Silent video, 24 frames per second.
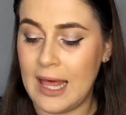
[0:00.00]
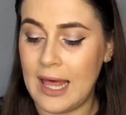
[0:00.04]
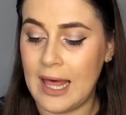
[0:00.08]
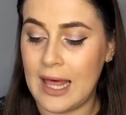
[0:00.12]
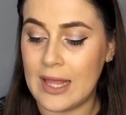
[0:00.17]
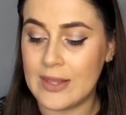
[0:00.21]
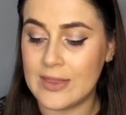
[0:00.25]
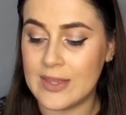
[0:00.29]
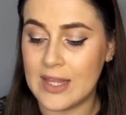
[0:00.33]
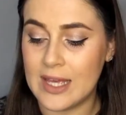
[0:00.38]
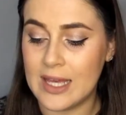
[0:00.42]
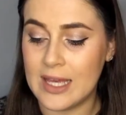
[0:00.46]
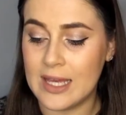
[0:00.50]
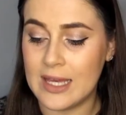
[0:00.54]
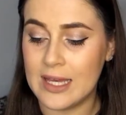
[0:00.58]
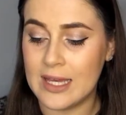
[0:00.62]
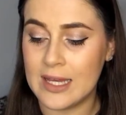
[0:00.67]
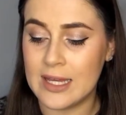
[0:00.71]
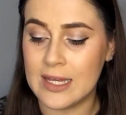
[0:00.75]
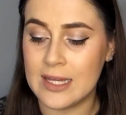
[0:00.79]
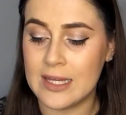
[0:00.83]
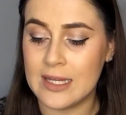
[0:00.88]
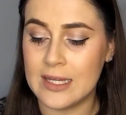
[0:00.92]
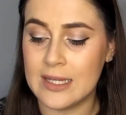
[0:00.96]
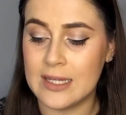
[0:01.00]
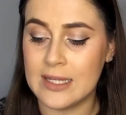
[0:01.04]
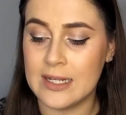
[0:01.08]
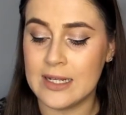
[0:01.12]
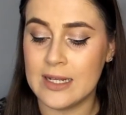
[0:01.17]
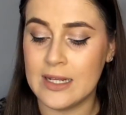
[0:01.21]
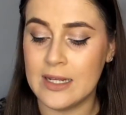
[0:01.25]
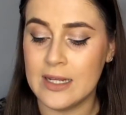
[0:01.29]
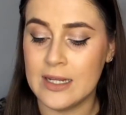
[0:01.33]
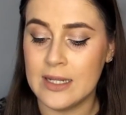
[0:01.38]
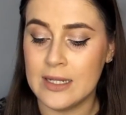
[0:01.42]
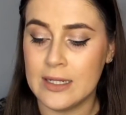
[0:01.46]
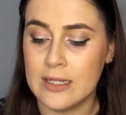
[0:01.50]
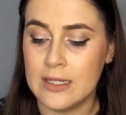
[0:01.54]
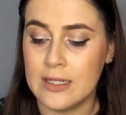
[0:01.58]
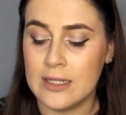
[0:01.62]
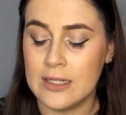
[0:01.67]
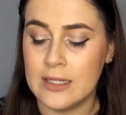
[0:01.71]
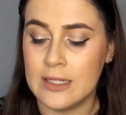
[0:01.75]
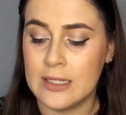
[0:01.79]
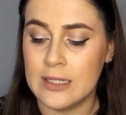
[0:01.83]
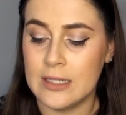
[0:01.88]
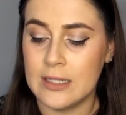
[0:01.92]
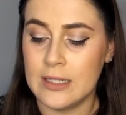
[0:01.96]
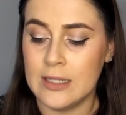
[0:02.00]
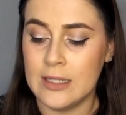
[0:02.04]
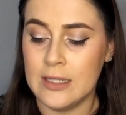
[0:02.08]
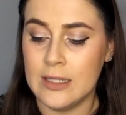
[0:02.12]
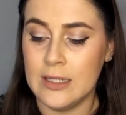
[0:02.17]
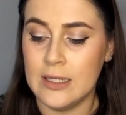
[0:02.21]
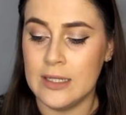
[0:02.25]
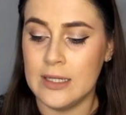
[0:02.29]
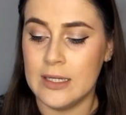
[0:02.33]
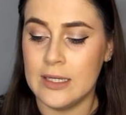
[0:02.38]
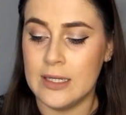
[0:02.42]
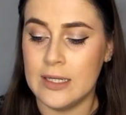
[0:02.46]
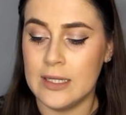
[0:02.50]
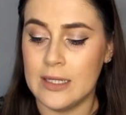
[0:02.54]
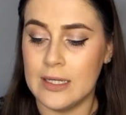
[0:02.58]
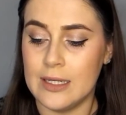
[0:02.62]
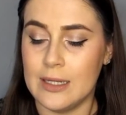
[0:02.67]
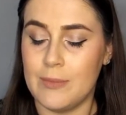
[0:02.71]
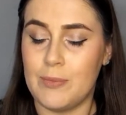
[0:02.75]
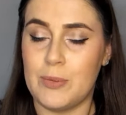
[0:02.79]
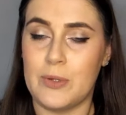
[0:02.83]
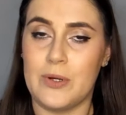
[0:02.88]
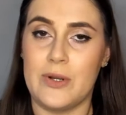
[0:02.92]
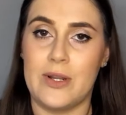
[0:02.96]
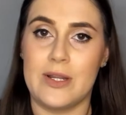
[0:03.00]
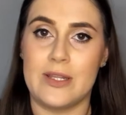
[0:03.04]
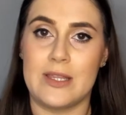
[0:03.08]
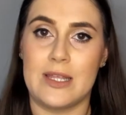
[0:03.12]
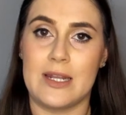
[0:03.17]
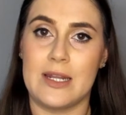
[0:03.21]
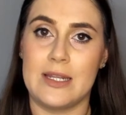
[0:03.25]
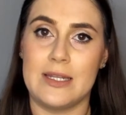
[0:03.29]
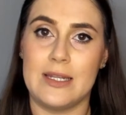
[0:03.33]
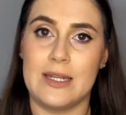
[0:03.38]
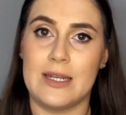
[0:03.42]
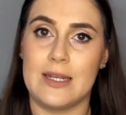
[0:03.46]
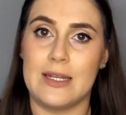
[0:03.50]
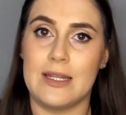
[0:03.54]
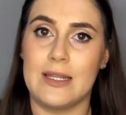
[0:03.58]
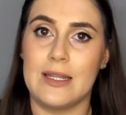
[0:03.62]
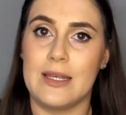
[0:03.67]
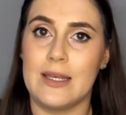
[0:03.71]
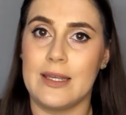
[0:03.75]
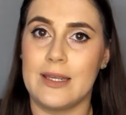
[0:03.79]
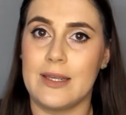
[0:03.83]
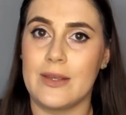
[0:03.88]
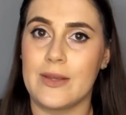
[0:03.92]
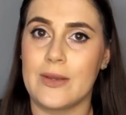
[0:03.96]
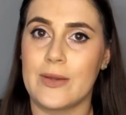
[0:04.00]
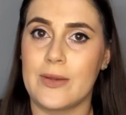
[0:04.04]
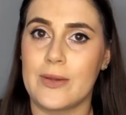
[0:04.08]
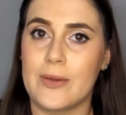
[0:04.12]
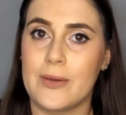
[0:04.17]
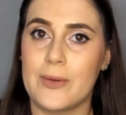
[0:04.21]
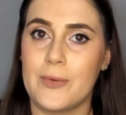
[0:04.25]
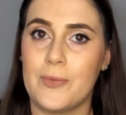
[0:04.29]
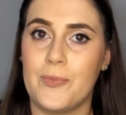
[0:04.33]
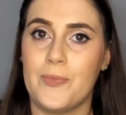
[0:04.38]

And then a product that I didn't like.